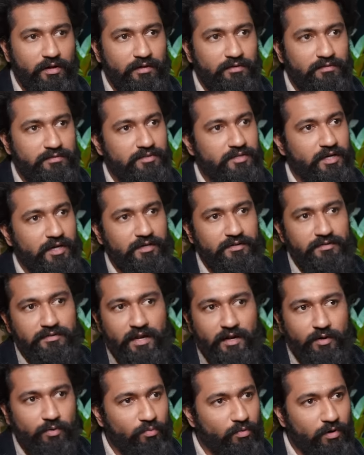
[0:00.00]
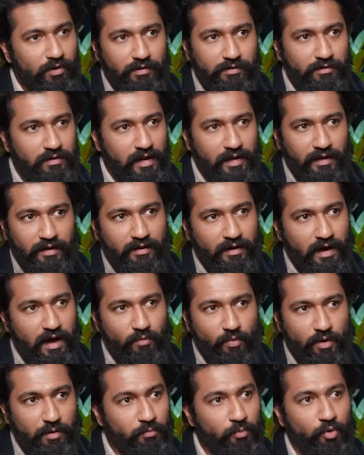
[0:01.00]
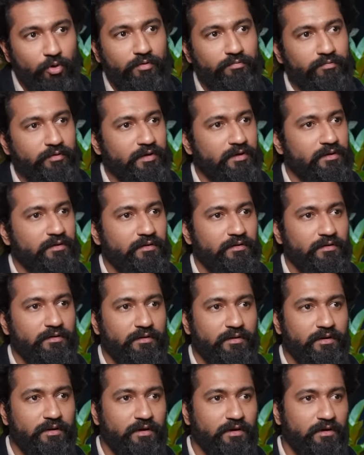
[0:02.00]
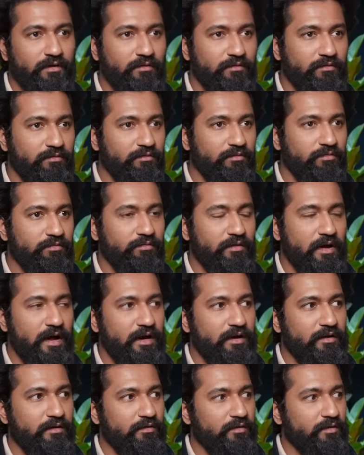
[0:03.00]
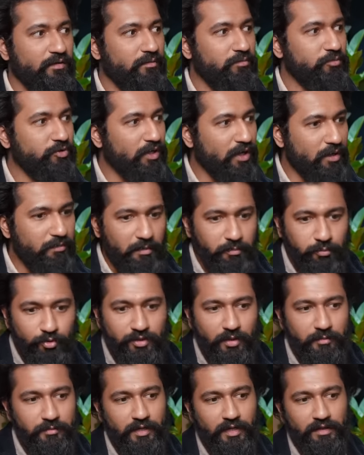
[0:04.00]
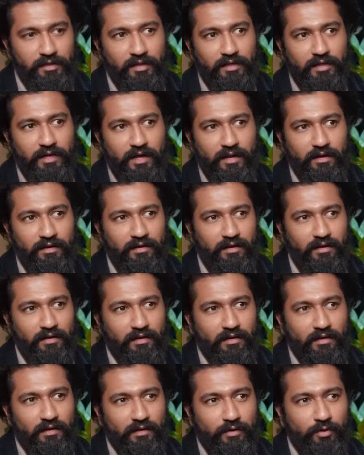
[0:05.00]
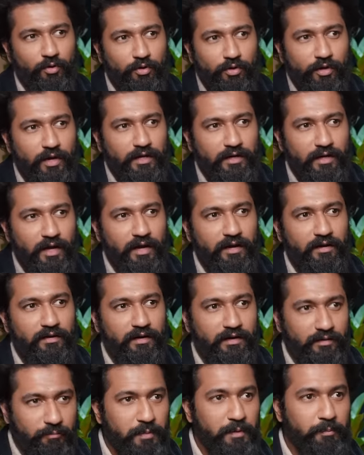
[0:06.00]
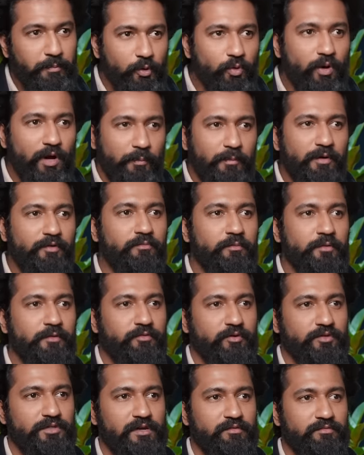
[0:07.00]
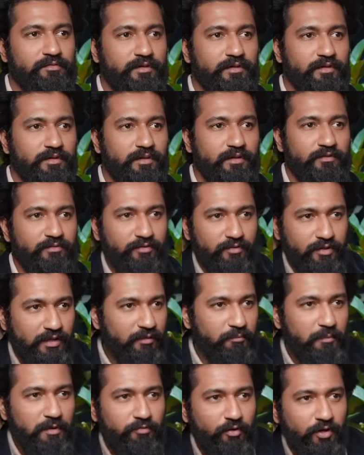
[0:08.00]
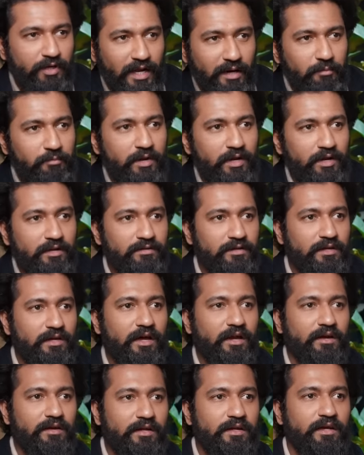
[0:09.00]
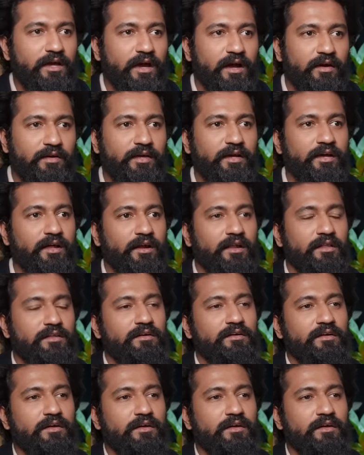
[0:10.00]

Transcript: it's changed, I don't want, like, I want more of it. Mujhe kai baar pucha bhi jata ki yaar, don't you get tired? And people who are coming to me for selfies and they've seen me for 10 minutes ki yaar, theek hai, haan, ye kar raha tha.